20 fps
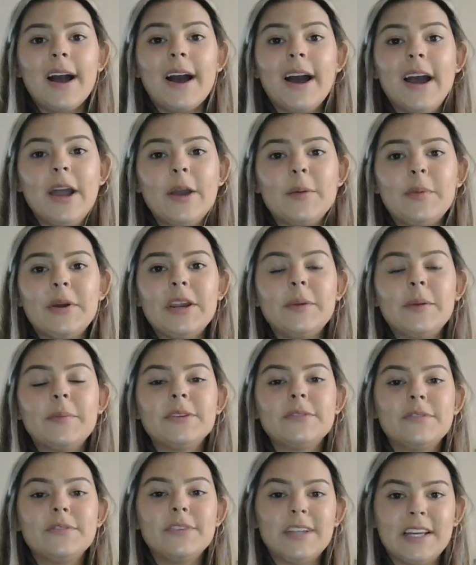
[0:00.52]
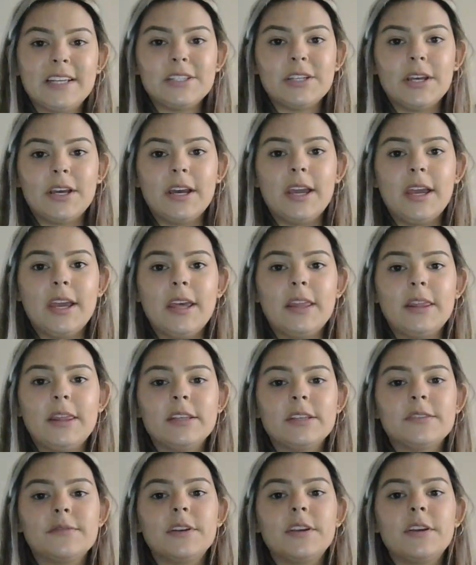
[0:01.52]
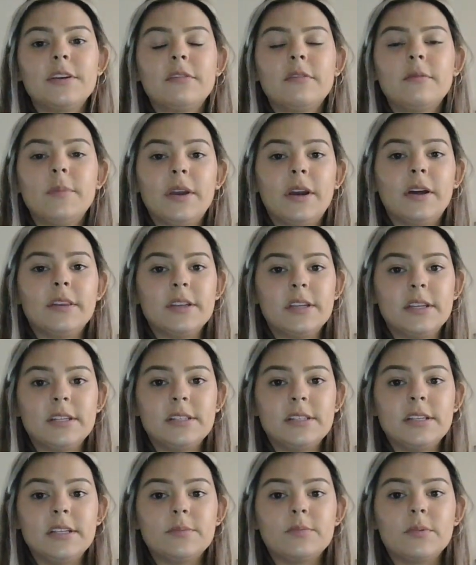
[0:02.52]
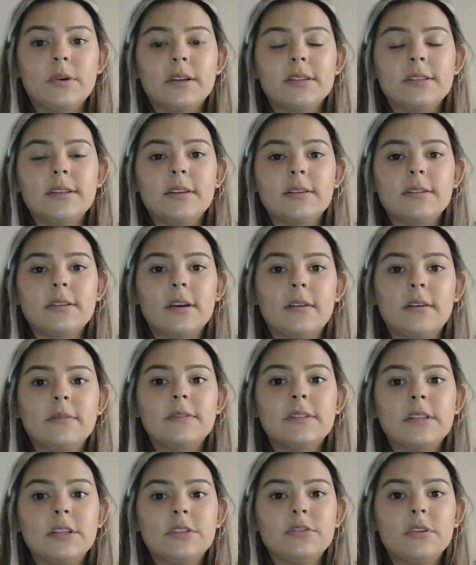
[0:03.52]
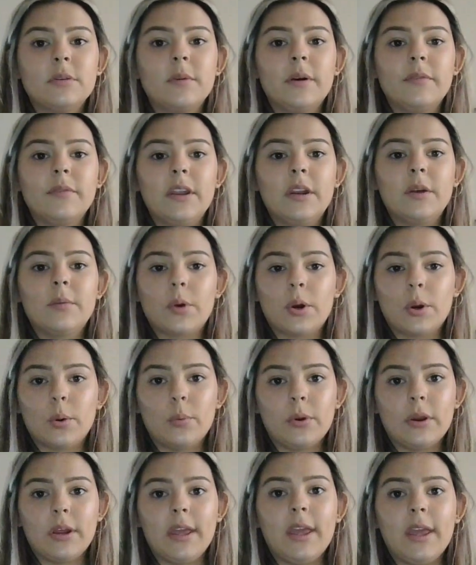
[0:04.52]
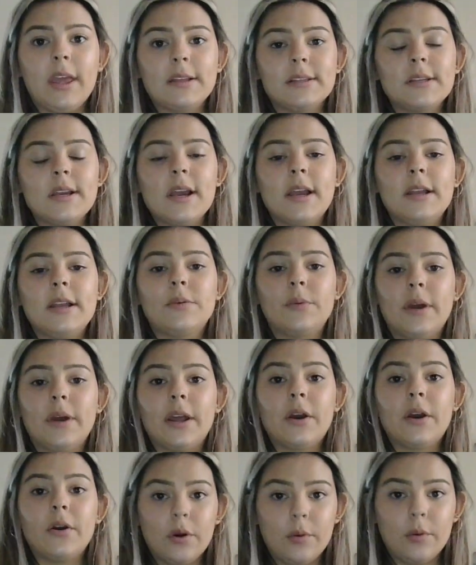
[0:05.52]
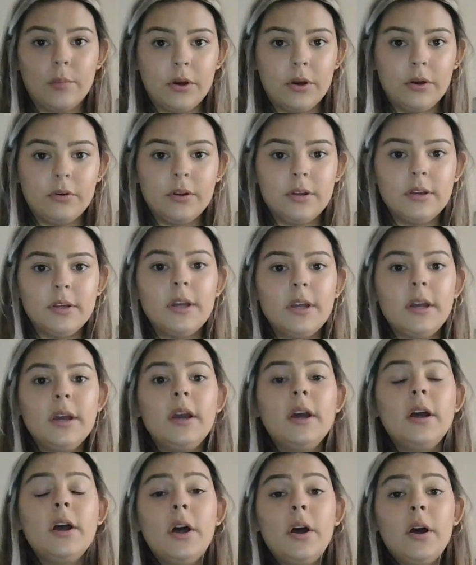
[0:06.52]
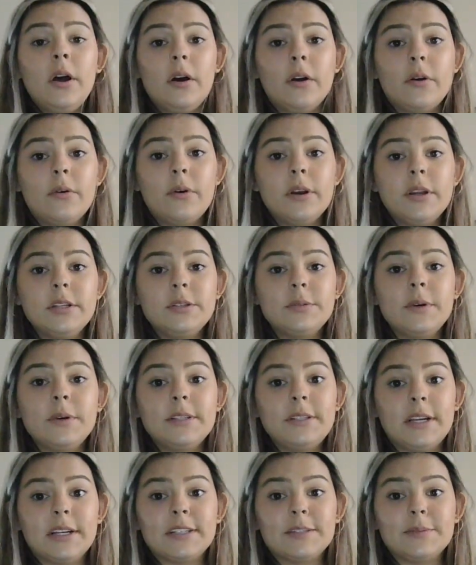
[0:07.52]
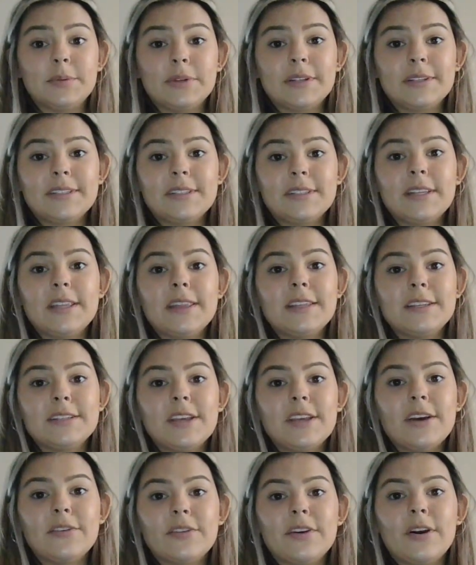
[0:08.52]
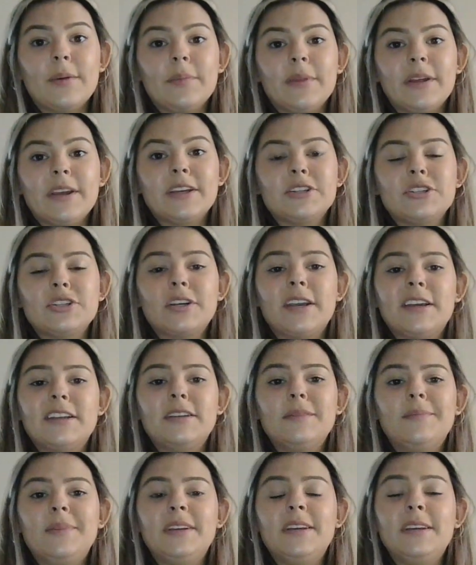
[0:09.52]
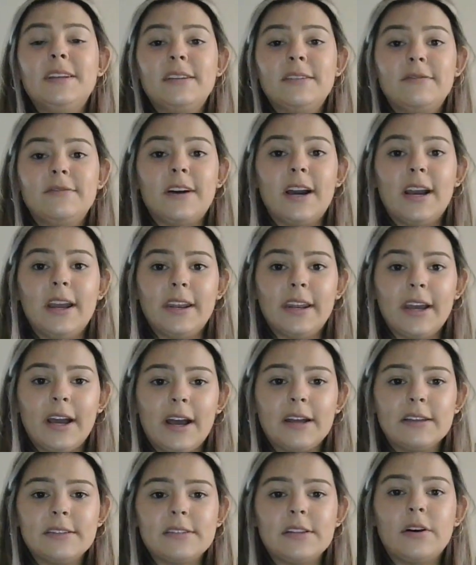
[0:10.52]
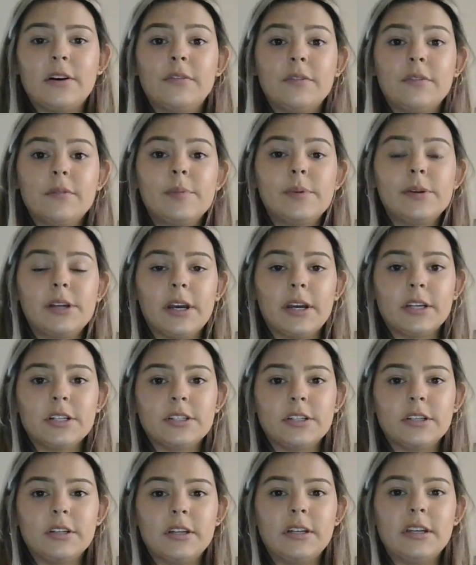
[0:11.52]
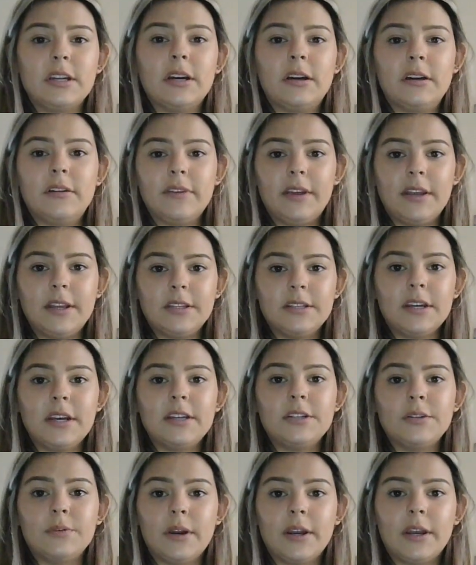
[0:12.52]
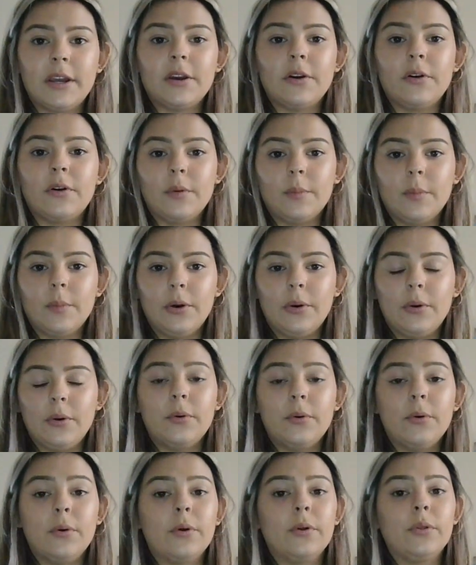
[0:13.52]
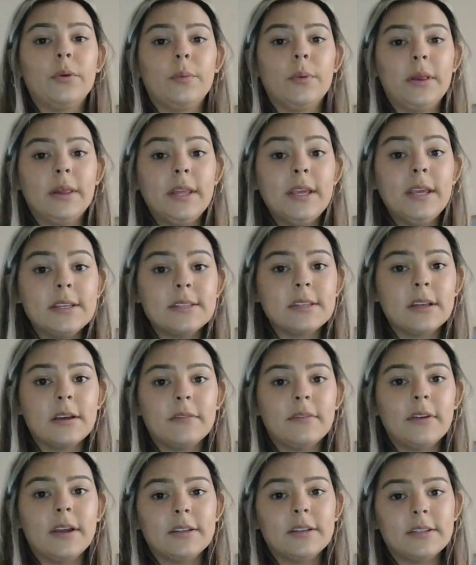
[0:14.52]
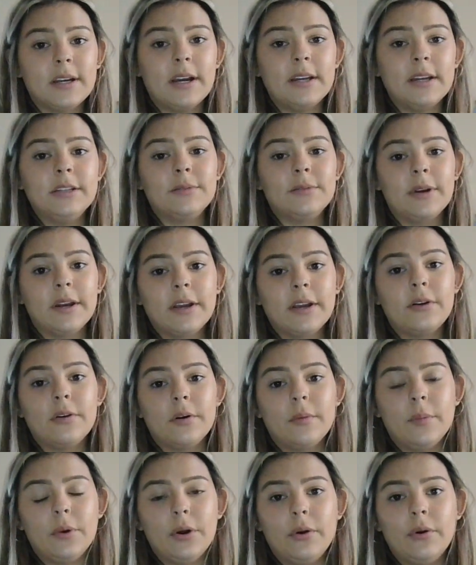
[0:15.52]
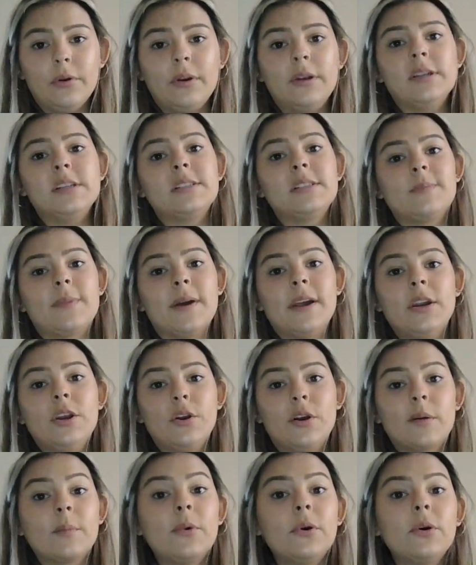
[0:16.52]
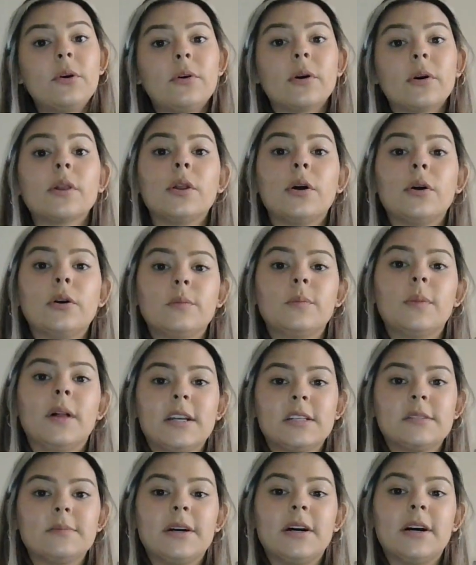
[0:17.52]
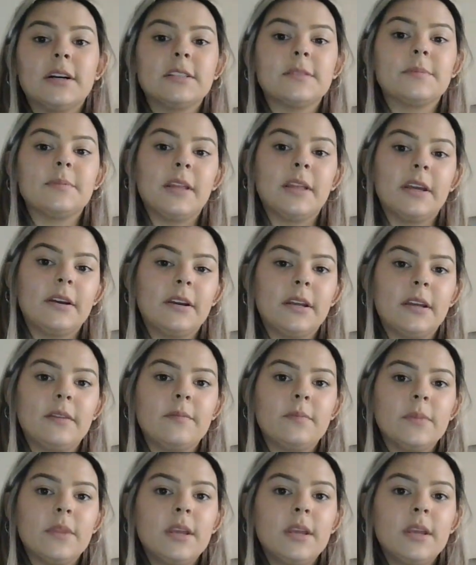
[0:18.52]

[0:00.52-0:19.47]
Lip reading: Hi, my name is Vanessa, and this video will be on the disease process of syndrome of inappropriate antidiuretic hormone. According to our textbooks, this health complication can be defined as the overproduction of antidiuretic hormone or the release of antidiuretic hormone despite normal or low plasma osmolarity.